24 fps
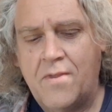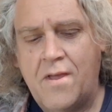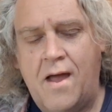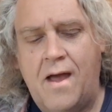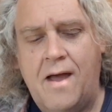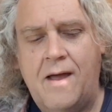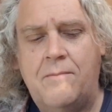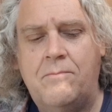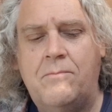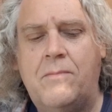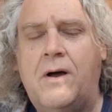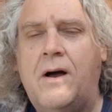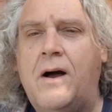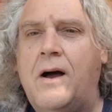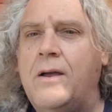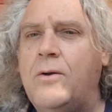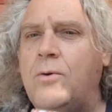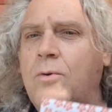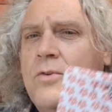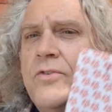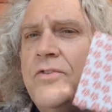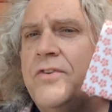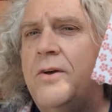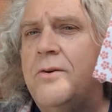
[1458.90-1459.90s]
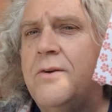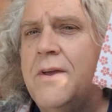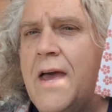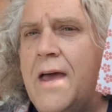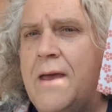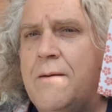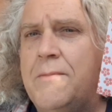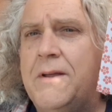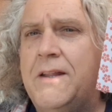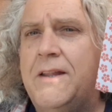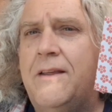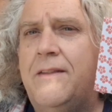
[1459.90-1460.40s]
Um, I also
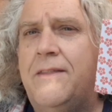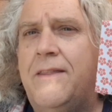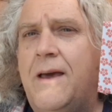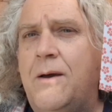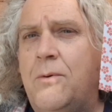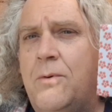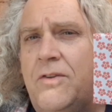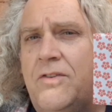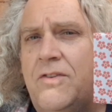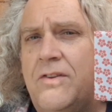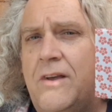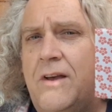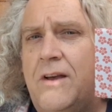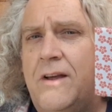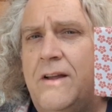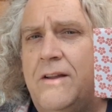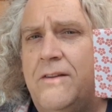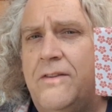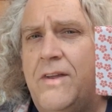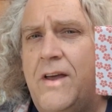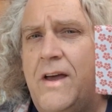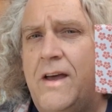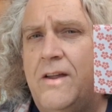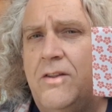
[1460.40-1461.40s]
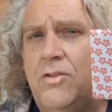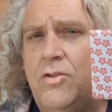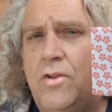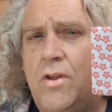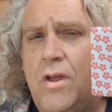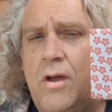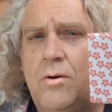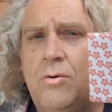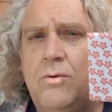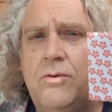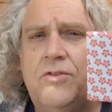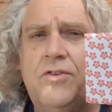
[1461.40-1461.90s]
came in and there was a, a
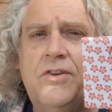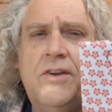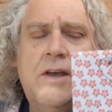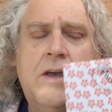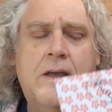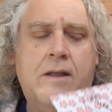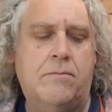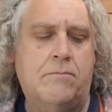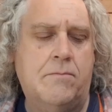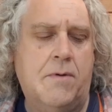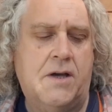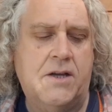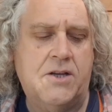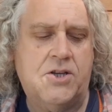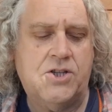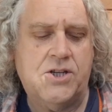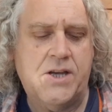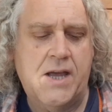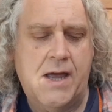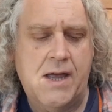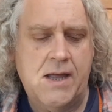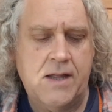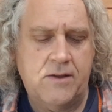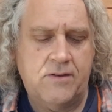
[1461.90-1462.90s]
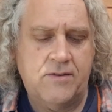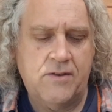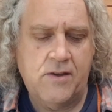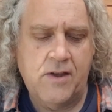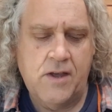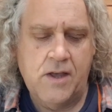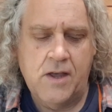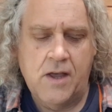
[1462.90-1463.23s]
note in my shed.